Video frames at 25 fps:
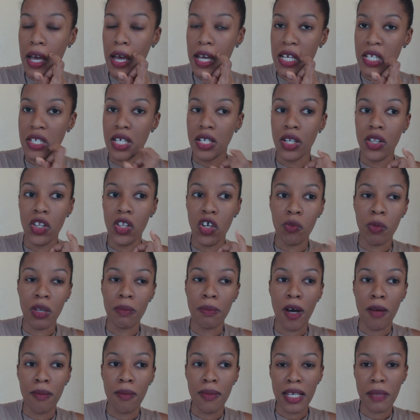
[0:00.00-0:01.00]
is in
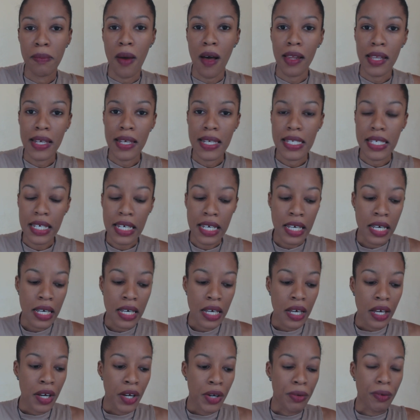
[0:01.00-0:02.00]
global public policy,
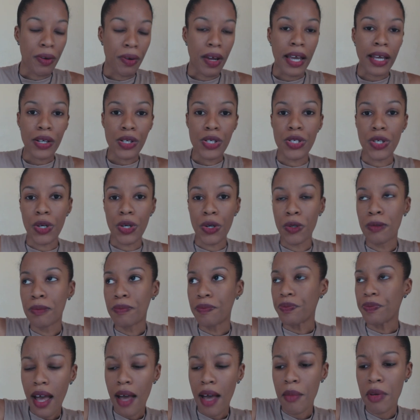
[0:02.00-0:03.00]
right?
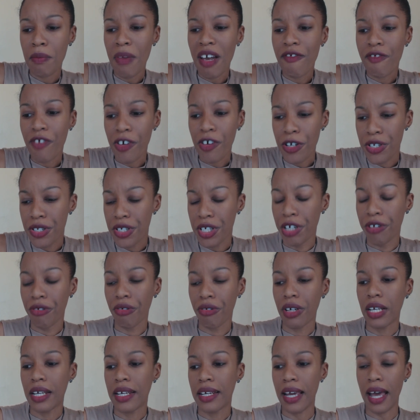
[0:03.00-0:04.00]
So in my first
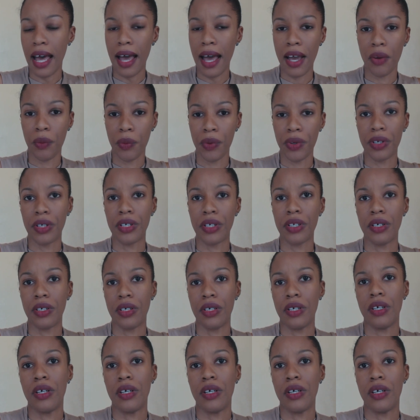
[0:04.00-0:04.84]
degree, I would,